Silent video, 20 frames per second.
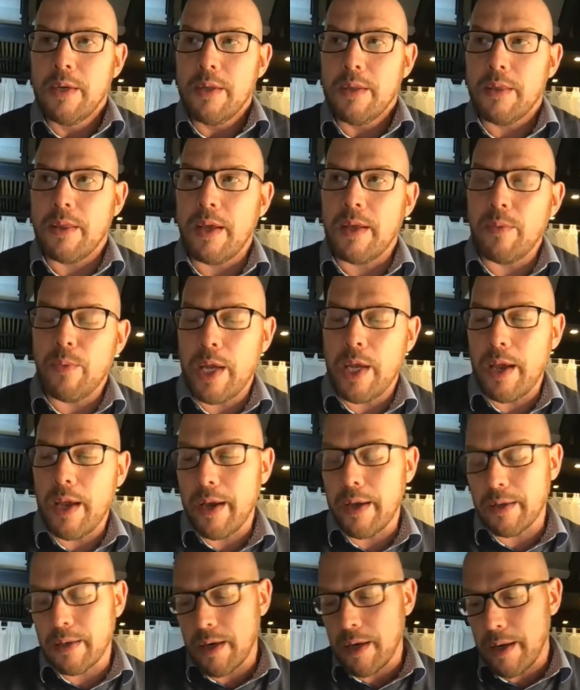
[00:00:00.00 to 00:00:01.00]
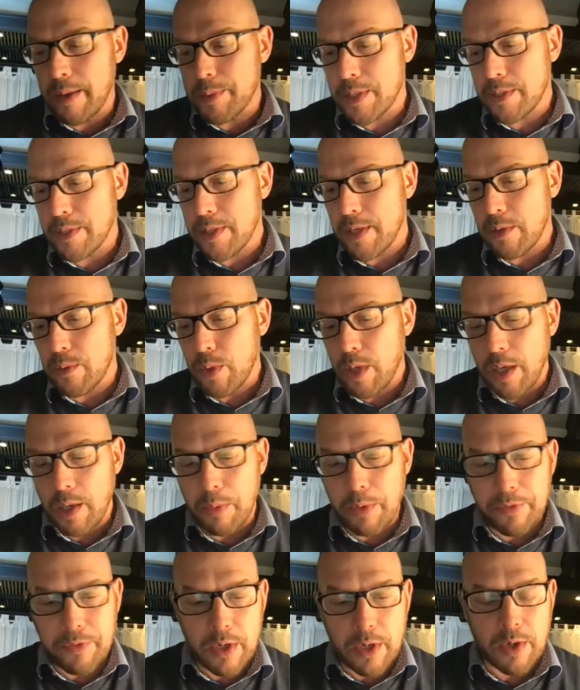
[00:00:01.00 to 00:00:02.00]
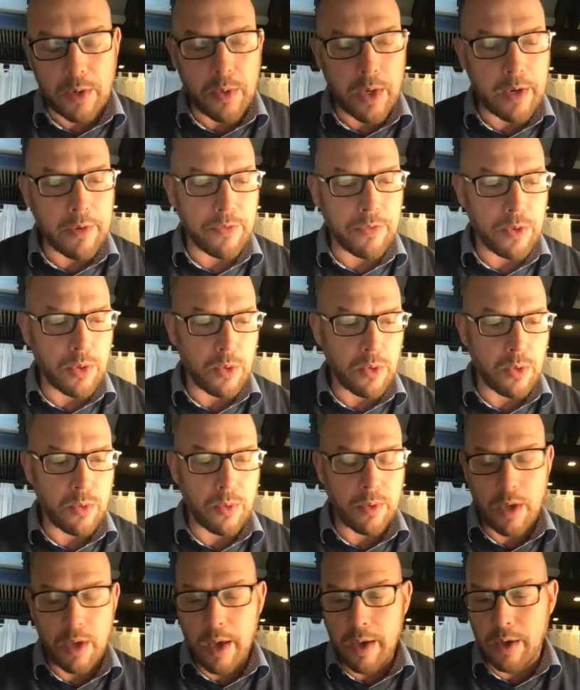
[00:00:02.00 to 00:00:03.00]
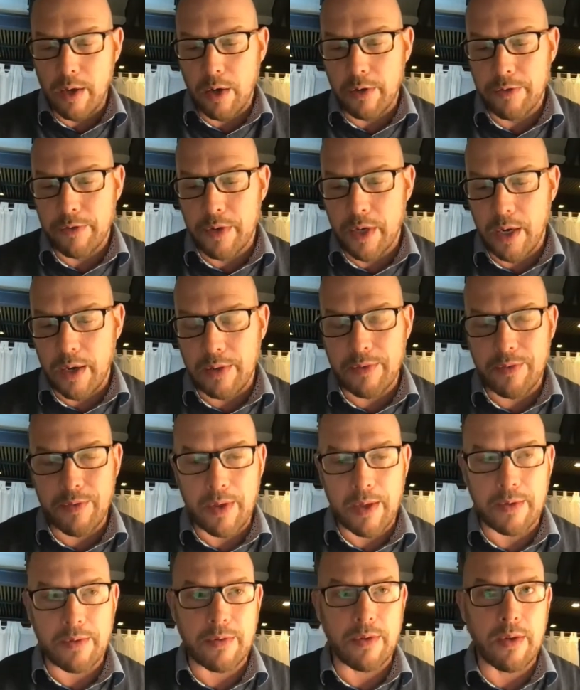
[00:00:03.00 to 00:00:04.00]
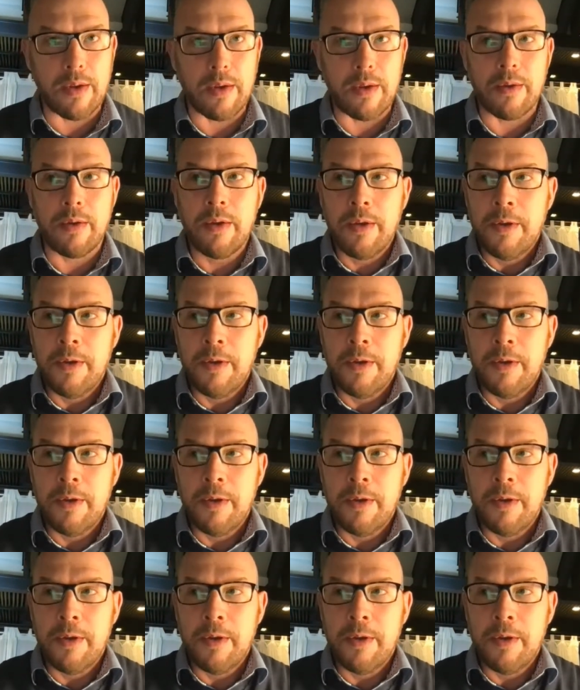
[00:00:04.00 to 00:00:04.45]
Then we had clubs that said, well, we've got quite a few golf carts that